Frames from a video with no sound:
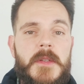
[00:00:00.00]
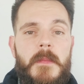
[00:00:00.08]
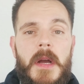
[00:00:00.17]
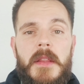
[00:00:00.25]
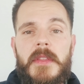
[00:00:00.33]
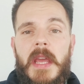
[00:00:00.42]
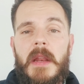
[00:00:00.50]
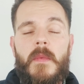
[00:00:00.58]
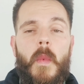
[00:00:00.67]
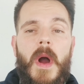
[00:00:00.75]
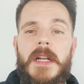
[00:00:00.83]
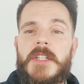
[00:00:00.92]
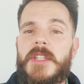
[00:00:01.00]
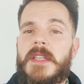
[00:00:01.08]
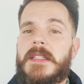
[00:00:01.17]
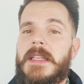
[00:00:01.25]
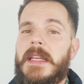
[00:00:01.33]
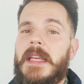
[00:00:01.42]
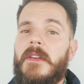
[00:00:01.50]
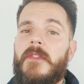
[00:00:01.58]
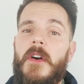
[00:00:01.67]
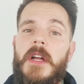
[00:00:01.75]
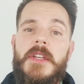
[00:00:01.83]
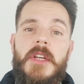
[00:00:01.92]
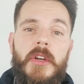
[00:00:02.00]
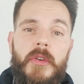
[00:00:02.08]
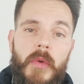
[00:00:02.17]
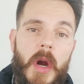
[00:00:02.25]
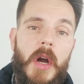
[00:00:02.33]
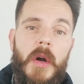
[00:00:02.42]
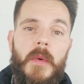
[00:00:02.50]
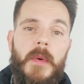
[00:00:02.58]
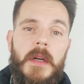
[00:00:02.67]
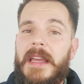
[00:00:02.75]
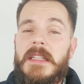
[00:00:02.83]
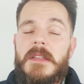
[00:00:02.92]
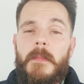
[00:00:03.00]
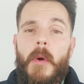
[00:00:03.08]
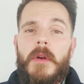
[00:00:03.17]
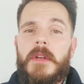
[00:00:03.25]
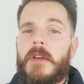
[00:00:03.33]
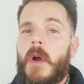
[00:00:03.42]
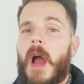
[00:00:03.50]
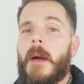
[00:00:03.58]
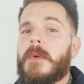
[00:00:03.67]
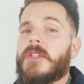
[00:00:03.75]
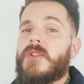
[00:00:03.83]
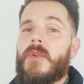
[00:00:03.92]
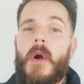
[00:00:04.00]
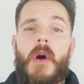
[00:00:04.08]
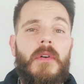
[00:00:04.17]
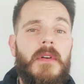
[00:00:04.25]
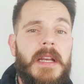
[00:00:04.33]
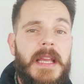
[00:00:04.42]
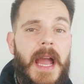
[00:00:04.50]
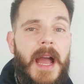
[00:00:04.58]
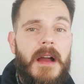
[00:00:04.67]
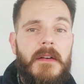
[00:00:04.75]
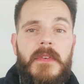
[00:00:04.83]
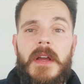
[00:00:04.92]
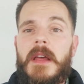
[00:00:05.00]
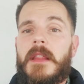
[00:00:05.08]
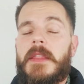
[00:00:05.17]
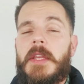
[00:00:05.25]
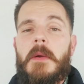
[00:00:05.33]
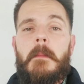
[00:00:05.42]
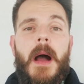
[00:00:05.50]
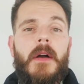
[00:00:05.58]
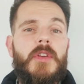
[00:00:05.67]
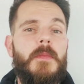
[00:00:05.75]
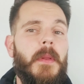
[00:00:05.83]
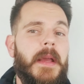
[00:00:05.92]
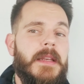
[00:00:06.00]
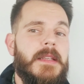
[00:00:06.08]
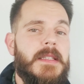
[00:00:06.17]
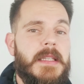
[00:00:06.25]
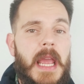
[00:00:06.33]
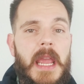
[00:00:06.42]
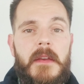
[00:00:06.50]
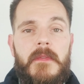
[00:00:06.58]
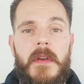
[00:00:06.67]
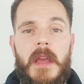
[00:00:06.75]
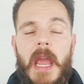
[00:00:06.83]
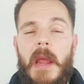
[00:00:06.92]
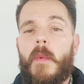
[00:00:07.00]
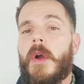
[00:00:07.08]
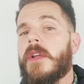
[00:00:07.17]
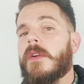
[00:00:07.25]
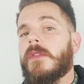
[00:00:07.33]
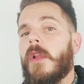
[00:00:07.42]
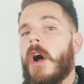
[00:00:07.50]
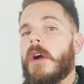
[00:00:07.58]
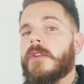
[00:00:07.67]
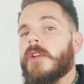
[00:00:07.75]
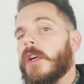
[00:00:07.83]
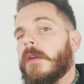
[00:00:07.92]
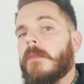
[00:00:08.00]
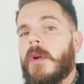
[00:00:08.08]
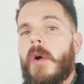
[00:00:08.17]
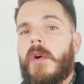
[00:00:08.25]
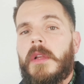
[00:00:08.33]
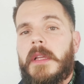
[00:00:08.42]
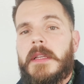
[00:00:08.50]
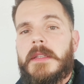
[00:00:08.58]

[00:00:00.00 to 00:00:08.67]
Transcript: each month and watch the sinking fund grow. It is important to know how much you already have, the amount you plan to save, and what your long-term goal